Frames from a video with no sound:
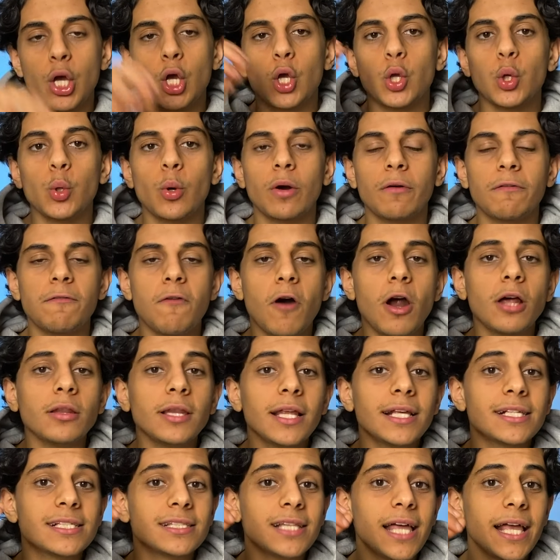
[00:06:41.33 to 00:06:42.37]
you are far
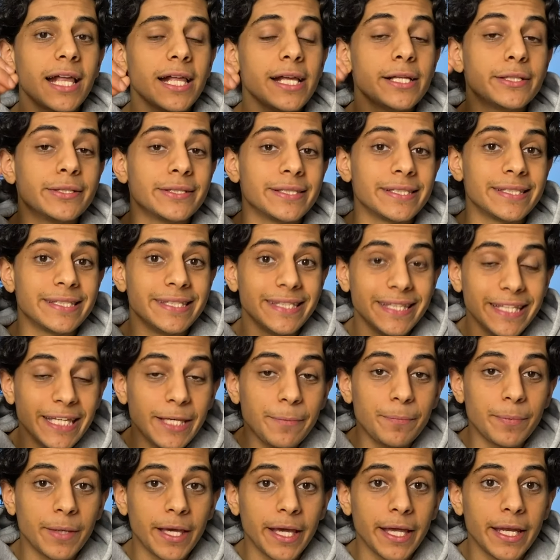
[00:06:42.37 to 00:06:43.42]
less likely to
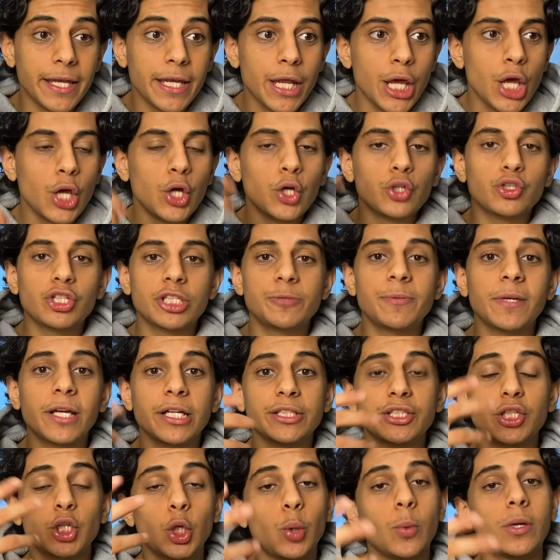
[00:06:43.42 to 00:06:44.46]
sleep in just because
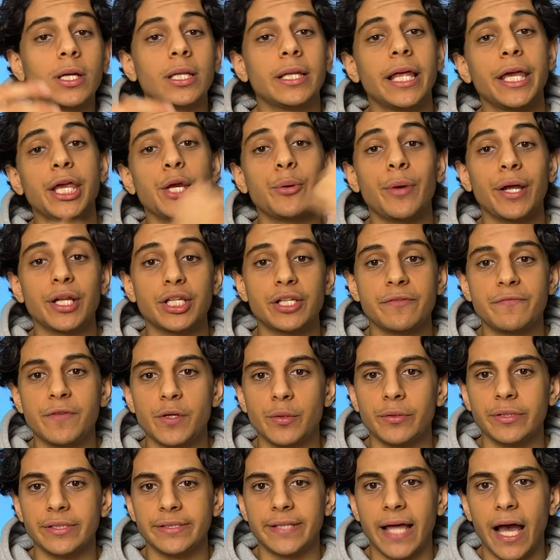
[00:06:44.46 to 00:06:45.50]
you don't want to let your
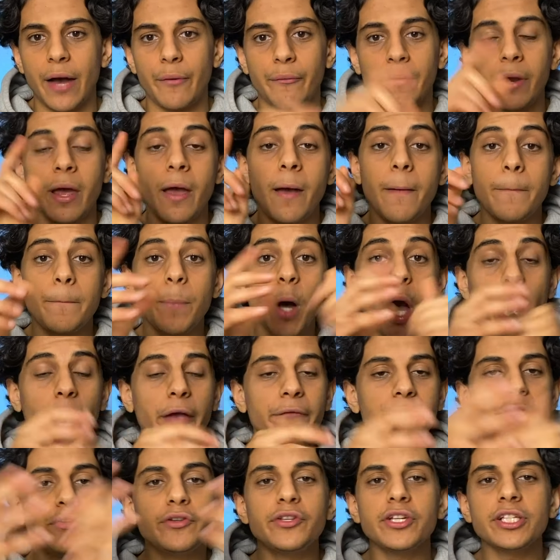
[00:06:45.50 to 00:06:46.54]
interviewers down. But
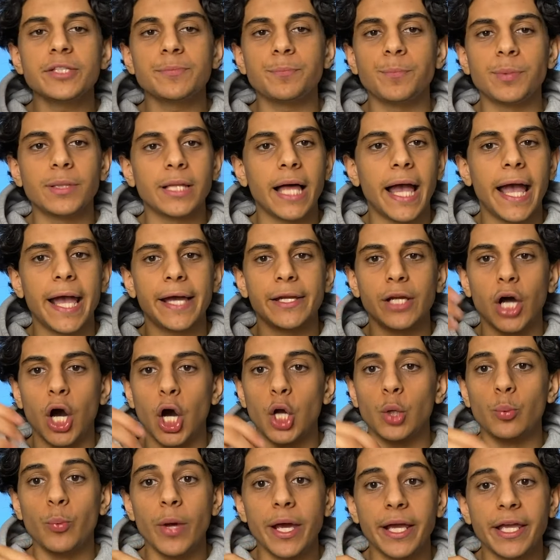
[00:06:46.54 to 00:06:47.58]
if you just plan
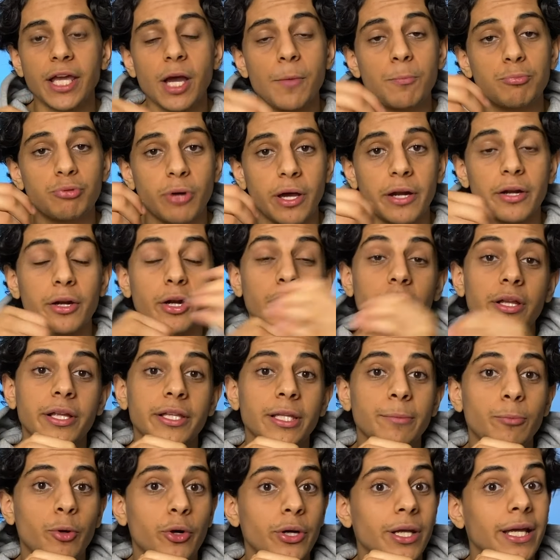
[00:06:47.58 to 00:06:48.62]
on waking up bright and early in the
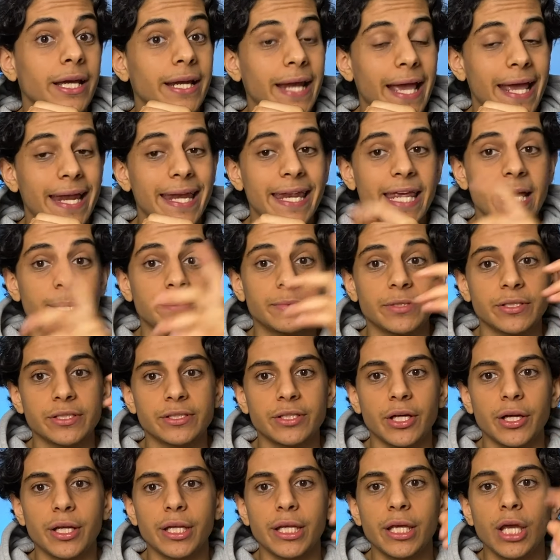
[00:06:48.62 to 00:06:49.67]
morning at 8 a.m. to
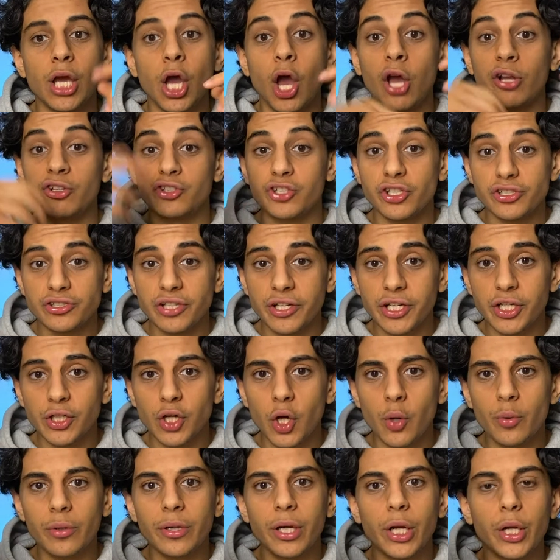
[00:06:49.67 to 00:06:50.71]
study, just on your
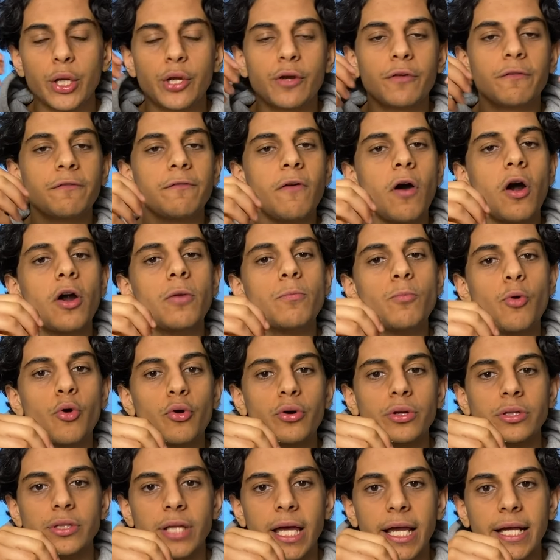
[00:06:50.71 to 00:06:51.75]
own, you're far more
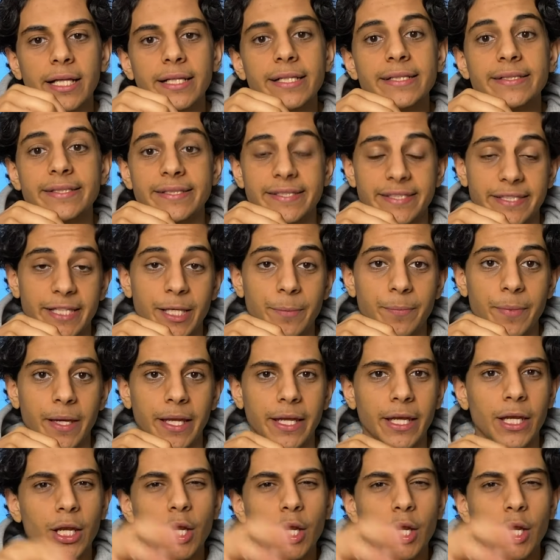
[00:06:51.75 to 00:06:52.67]
likely to sleep in